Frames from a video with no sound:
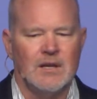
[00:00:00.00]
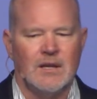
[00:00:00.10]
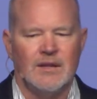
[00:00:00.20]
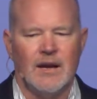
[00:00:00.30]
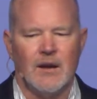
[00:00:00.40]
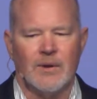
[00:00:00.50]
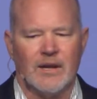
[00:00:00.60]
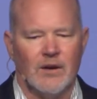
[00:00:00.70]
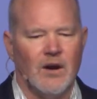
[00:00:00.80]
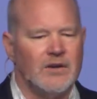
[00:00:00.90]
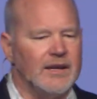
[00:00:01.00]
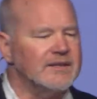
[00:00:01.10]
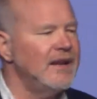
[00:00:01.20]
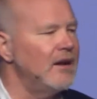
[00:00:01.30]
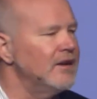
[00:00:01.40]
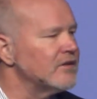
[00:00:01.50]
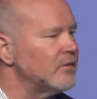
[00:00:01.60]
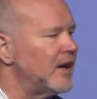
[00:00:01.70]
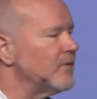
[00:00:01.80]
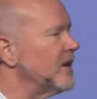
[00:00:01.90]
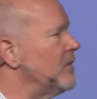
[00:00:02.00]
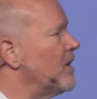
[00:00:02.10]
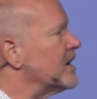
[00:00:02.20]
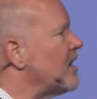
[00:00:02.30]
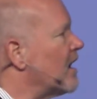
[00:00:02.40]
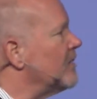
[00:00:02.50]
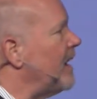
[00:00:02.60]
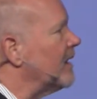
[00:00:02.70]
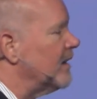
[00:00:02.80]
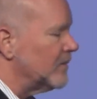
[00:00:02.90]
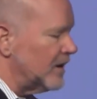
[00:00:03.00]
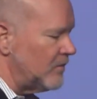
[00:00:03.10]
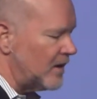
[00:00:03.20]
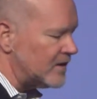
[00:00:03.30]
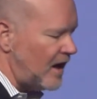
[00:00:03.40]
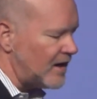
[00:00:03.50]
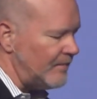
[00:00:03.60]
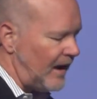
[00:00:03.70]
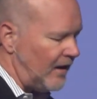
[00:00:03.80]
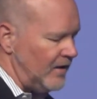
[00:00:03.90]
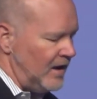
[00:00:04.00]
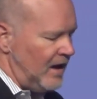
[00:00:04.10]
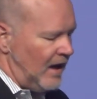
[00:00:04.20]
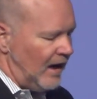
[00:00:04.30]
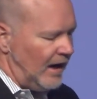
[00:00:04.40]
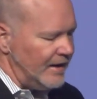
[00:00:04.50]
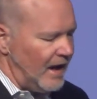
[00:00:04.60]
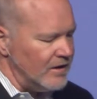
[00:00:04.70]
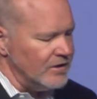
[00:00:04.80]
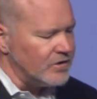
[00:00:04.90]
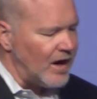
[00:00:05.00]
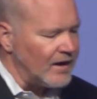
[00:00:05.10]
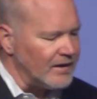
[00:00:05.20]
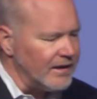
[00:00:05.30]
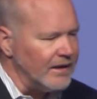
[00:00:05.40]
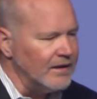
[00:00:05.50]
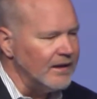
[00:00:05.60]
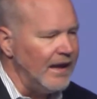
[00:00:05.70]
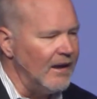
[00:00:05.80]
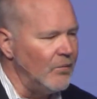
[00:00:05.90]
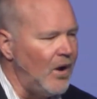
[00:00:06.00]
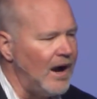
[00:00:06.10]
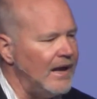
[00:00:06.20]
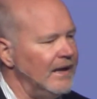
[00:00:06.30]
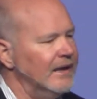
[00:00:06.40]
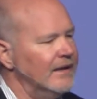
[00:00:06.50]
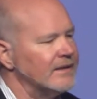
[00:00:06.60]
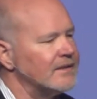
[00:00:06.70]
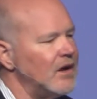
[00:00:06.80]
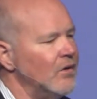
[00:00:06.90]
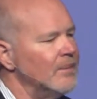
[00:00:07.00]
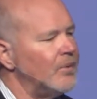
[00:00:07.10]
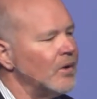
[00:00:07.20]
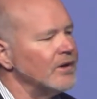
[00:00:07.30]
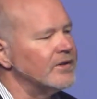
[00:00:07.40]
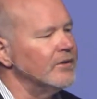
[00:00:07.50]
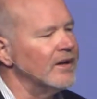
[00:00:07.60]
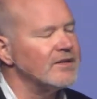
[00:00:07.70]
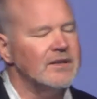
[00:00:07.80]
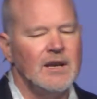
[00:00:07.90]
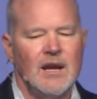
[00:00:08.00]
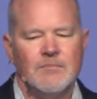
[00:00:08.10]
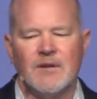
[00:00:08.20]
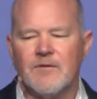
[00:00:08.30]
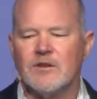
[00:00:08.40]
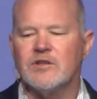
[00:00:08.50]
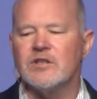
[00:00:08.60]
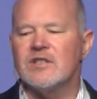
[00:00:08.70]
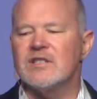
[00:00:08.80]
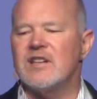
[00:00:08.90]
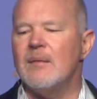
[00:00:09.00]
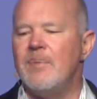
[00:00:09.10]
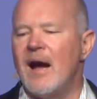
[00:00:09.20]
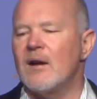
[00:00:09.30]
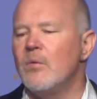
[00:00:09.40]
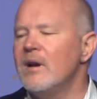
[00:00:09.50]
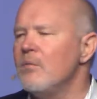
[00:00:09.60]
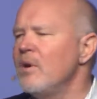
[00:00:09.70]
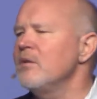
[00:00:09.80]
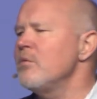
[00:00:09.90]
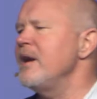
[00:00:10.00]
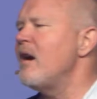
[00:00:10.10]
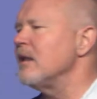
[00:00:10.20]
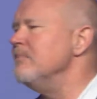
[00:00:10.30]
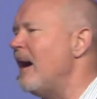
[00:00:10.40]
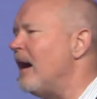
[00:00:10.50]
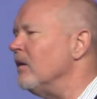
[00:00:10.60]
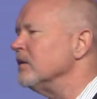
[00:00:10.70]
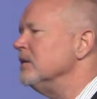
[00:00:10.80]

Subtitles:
There we go. Okay, so now here's what I really want to talk about. I really want to talk about net neutrality and why it is so important to us. But first, just to step back, what are we all about?